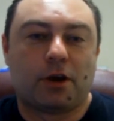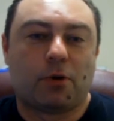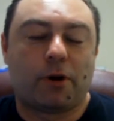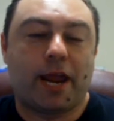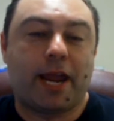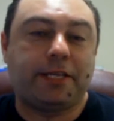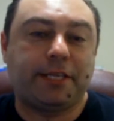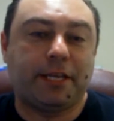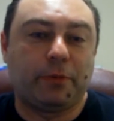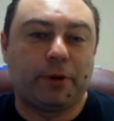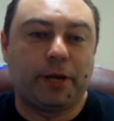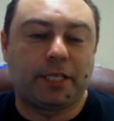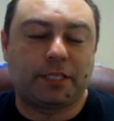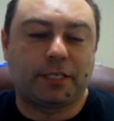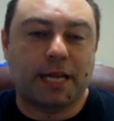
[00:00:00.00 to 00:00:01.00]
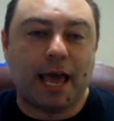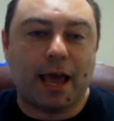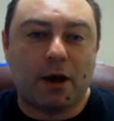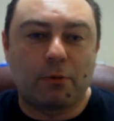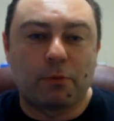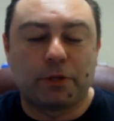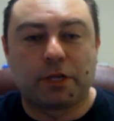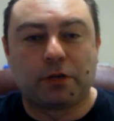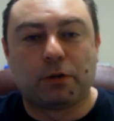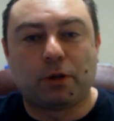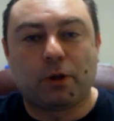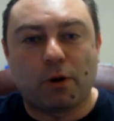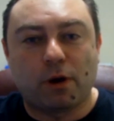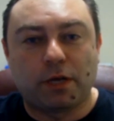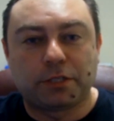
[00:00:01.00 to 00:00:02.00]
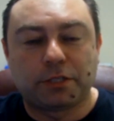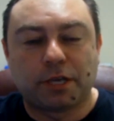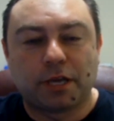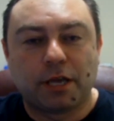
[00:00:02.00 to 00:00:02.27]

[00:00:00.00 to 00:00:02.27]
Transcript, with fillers: or 18 weeks. Now with the new laws,